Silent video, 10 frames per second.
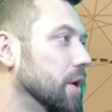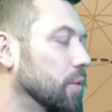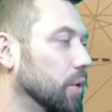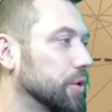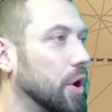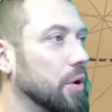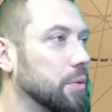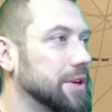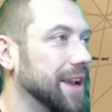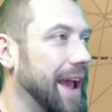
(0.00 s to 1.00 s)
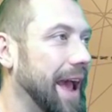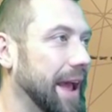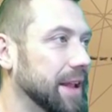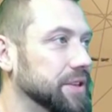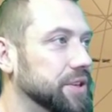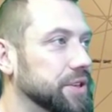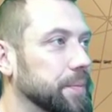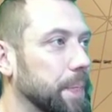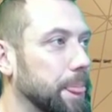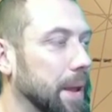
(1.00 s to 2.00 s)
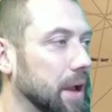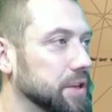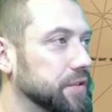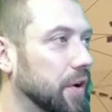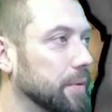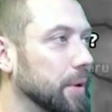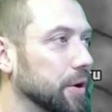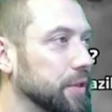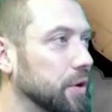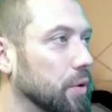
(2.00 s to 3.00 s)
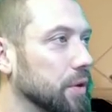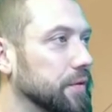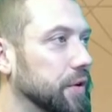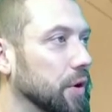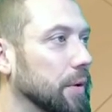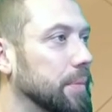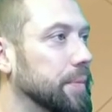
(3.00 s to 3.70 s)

World Conquest adds uh, Svalbard in the north of Europe.